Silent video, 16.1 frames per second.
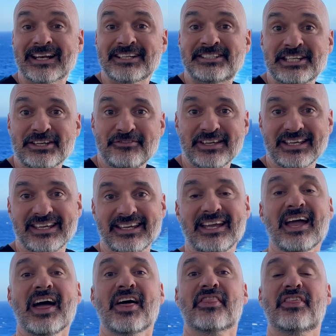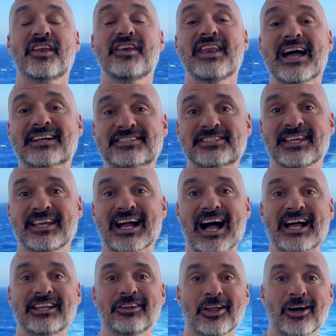of TV, the next thing
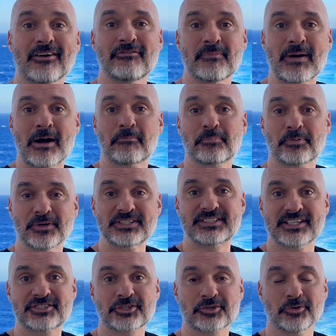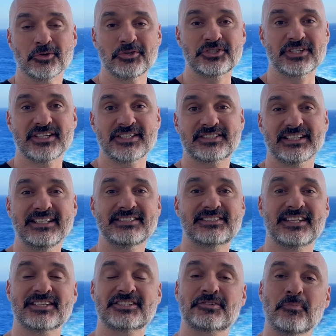I love about Princess cruises is
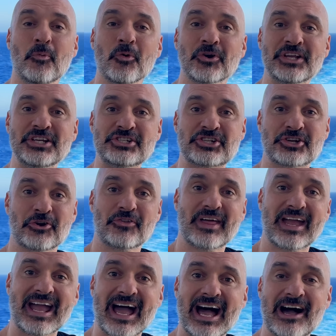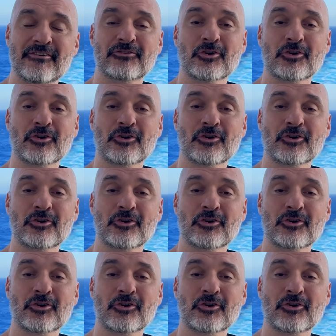this morning show they have